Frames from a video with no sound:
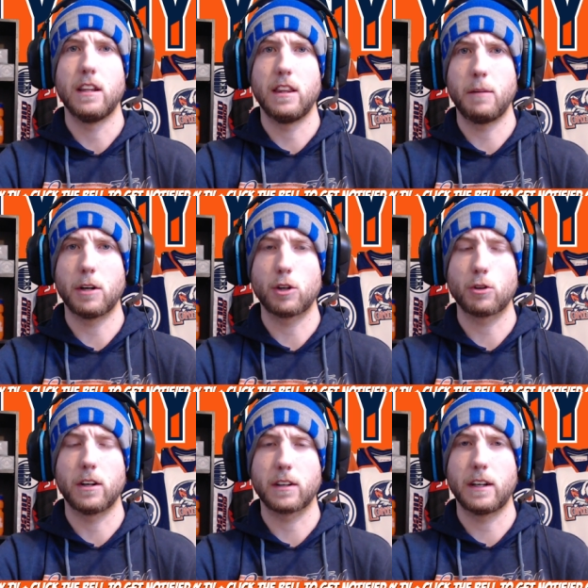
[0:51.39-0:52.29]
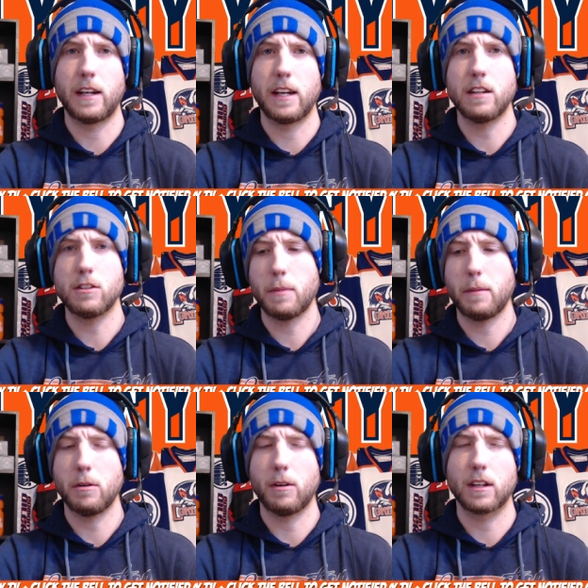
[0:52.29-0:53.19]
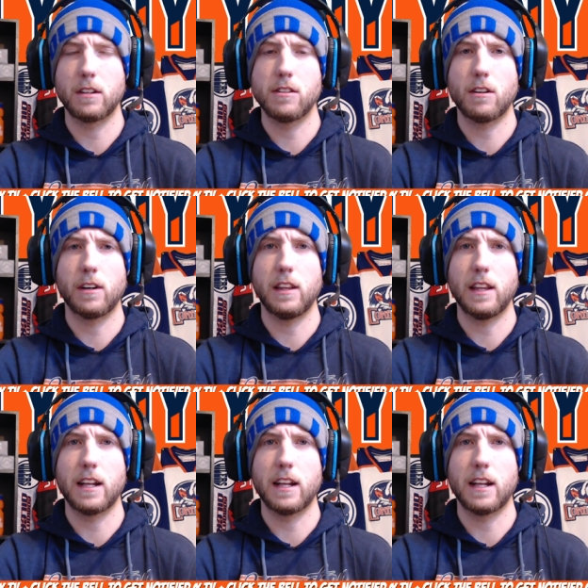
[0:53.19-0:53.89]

the Montreal Canadiens, maybe you want to consider hitting